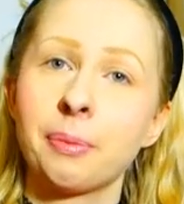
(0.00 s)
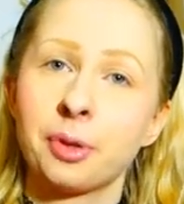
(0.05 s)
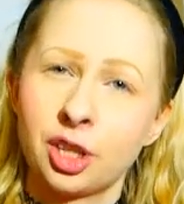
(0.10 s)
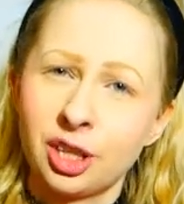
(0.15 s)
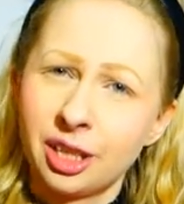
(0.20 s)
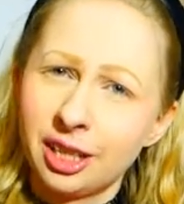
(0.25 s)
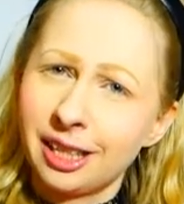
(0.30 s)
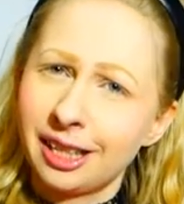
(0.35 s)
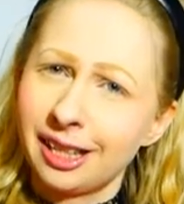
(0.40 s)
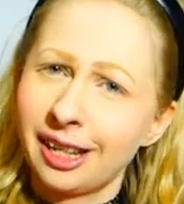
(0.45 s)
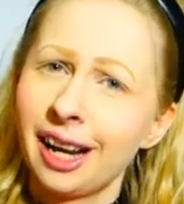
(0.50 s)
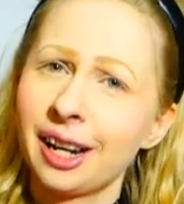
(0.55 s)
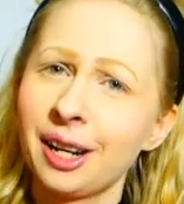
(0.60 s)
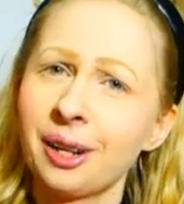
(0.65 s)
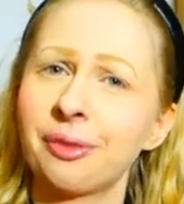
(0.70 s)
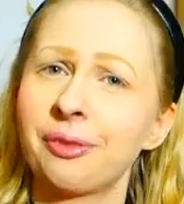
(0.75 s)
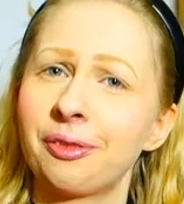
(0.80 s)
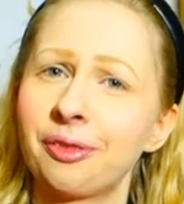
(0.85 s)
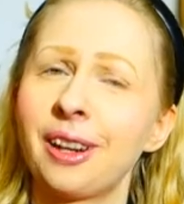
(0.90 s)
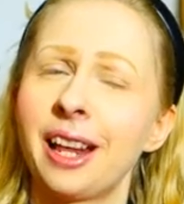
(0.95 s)
She kind
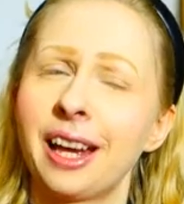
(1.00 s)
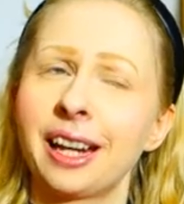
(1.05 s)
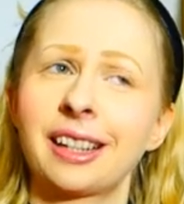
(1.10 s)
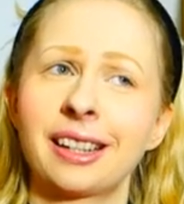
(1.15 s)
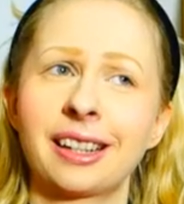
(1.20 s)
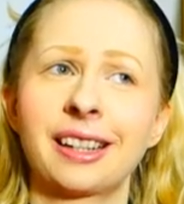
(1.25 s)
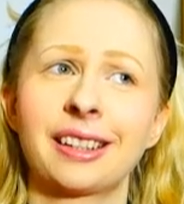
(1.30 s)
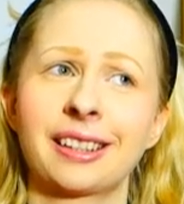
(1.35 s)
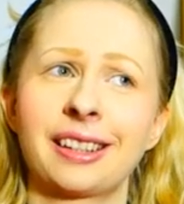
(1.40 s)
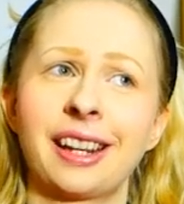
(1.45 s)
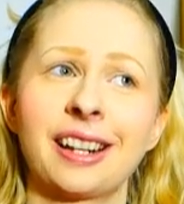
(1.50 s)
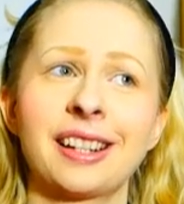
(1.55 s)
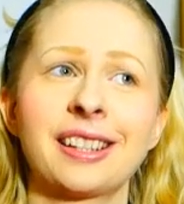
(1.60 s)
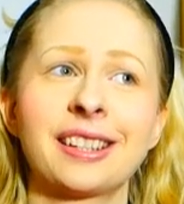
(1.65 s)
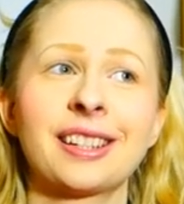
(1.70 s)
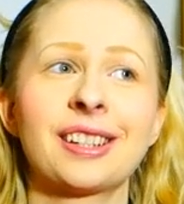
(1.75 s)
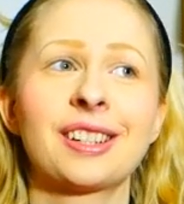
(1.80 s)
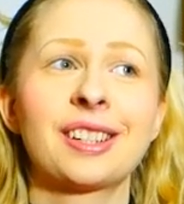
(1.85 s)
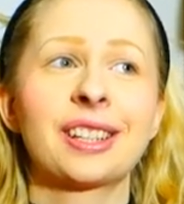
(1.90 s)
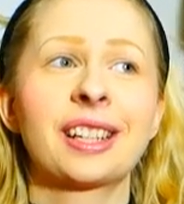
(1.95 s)
of like gets
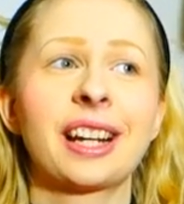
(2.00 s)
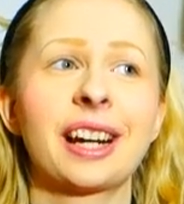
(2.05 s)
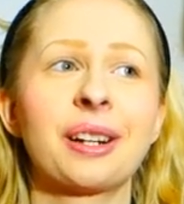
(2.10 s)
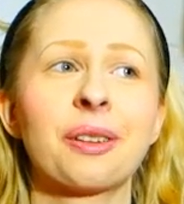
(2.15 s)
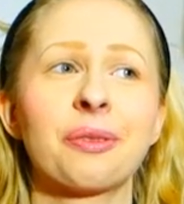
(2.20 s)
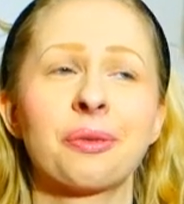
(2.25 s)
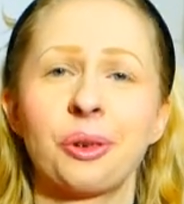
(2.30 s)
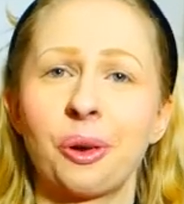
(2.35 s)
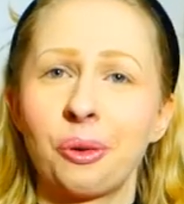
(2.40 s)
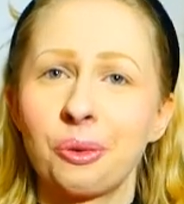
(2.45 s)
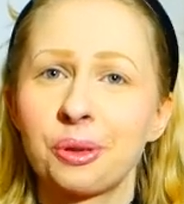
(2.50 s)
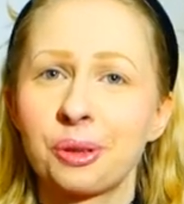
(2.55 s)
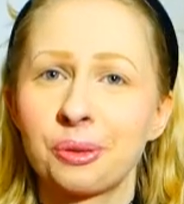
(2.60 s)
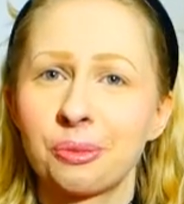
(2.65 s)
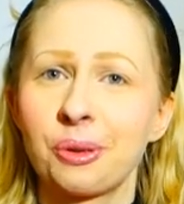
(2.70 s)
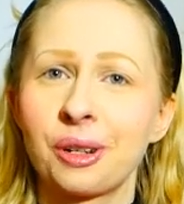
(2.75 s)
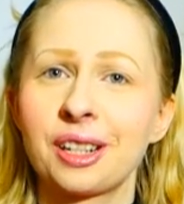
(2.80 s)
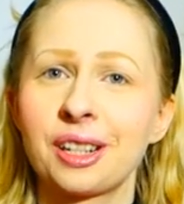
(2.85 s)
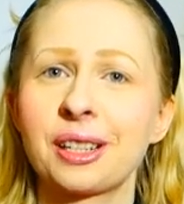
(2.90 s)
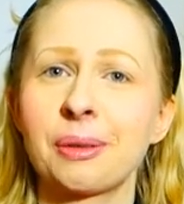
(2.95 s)
it. She kind of knows
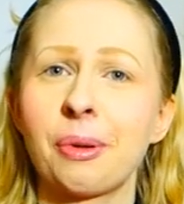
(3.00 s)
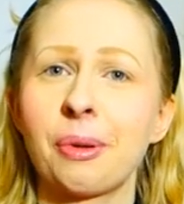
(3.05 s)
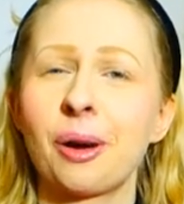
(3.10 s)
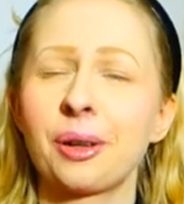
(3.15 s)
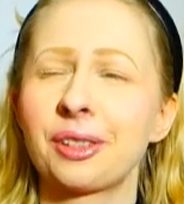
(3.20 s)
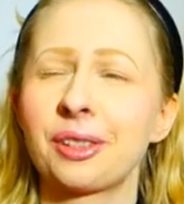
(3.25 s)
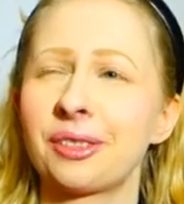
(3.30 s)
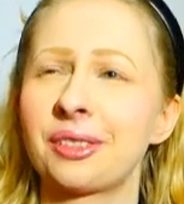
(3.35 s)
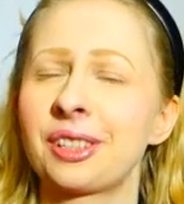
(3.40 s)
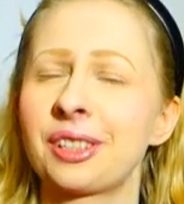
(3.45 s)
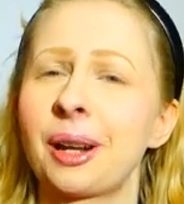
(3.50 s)
what it's about.